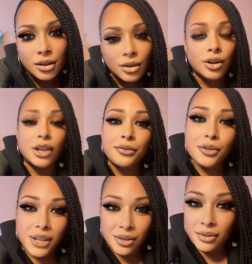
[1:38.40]
Or if
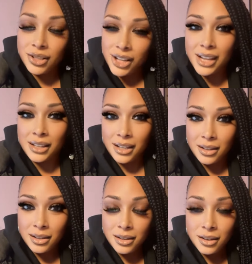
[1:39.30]
you get rejected,
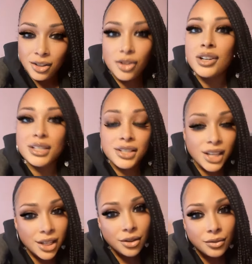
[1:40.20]
you'll
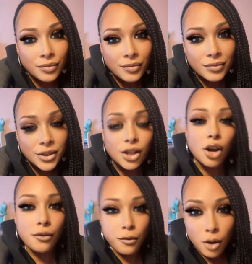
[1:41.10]
continue to
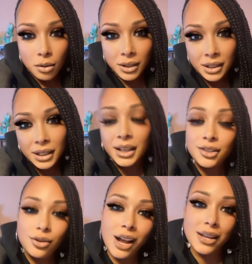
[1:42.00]
go forward and
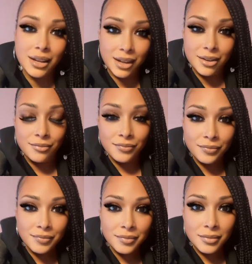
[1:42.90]
try again.
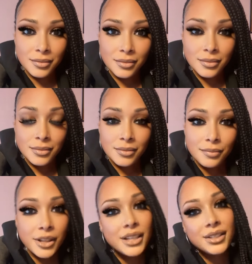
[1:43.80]

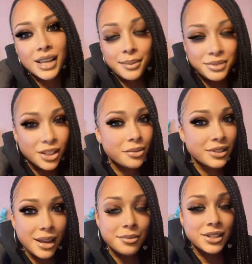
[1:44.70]
Please stop
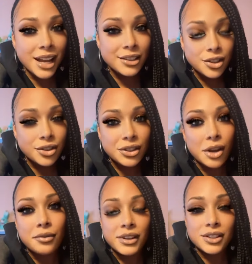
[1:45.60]
self-sabotaging
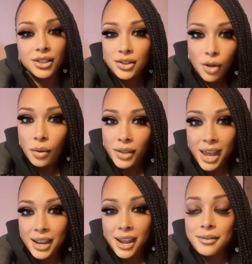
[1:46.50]
yourself and just know
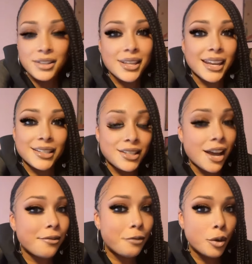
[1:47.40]
that everything is
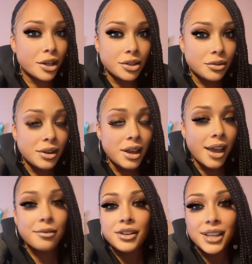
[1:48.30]
not for you.
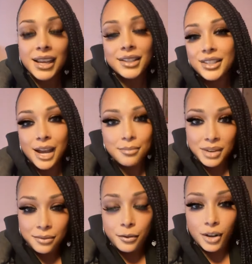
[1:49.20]
Everything is not
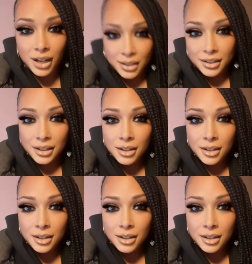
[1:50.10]
meant for us.